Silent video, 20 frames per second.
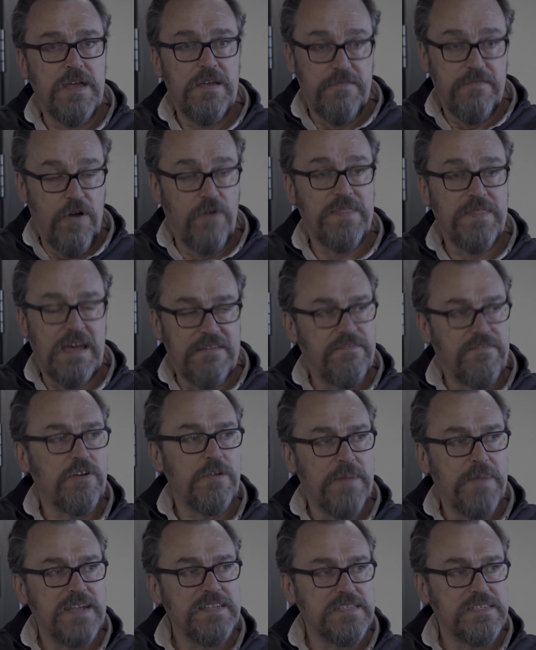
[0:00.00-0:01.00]
On that
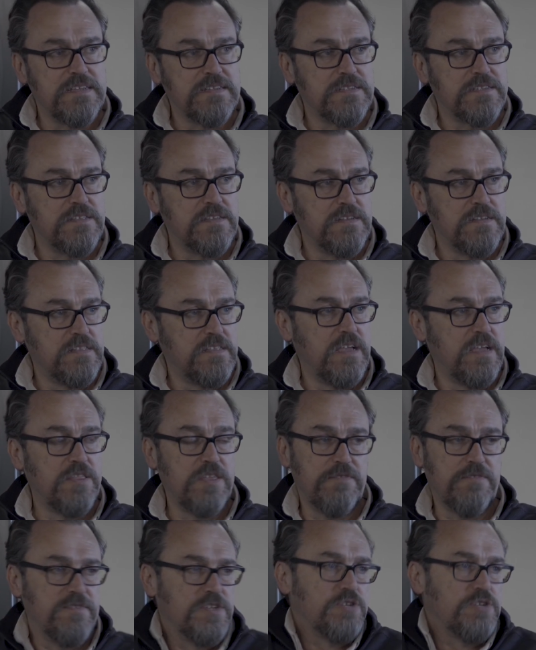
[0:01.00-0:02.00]
very basis, that
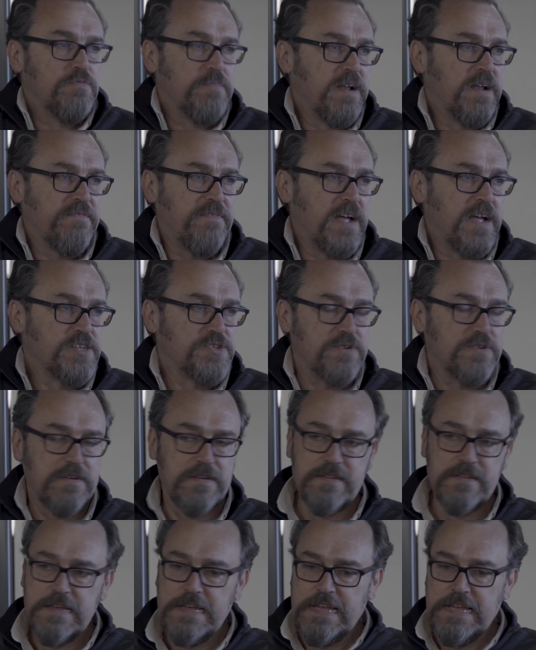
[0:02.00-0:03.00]
the original
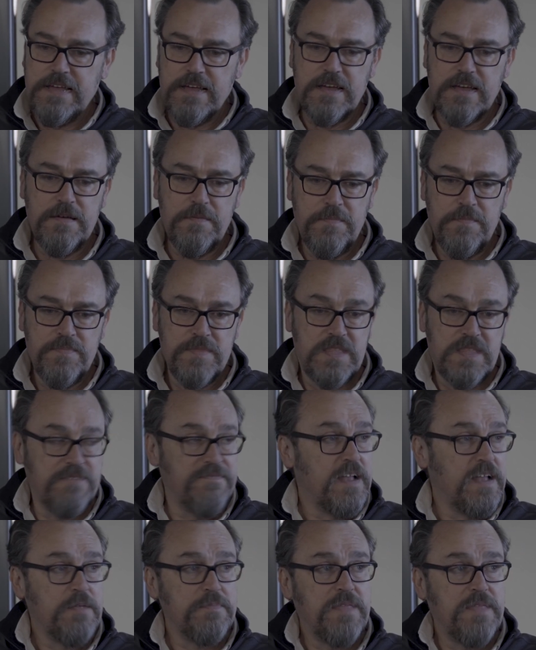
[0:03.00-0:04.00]
manufacturer
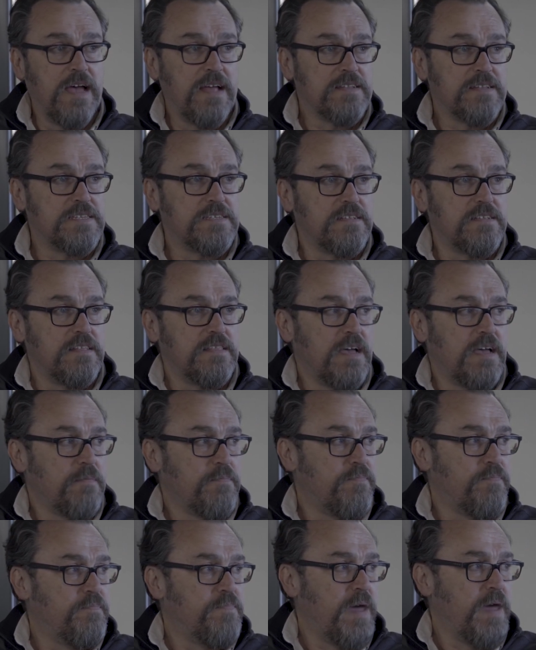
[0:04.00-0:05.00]
developed
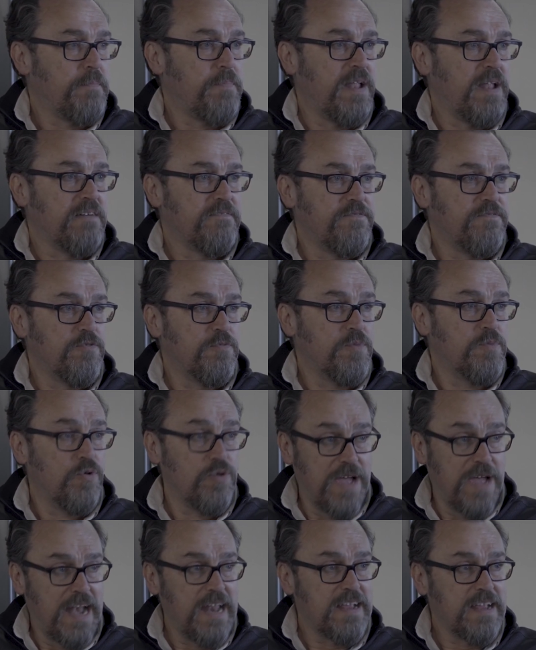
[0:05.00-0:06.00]
that platform
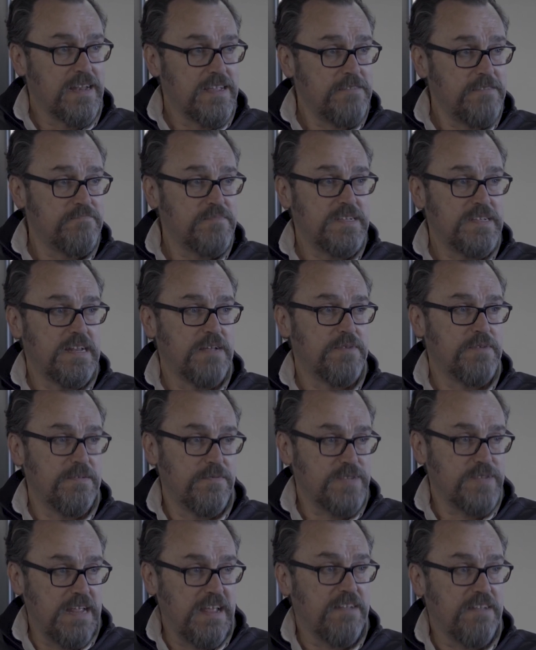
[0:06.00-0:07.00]
organically.
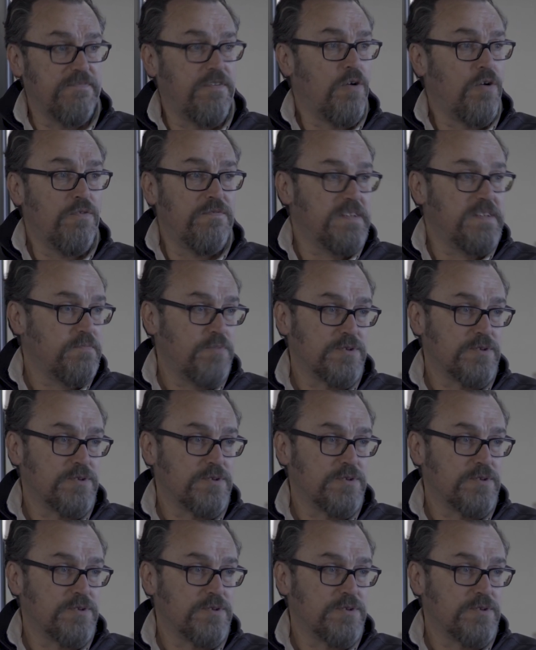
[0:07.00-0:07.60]
It evolved. It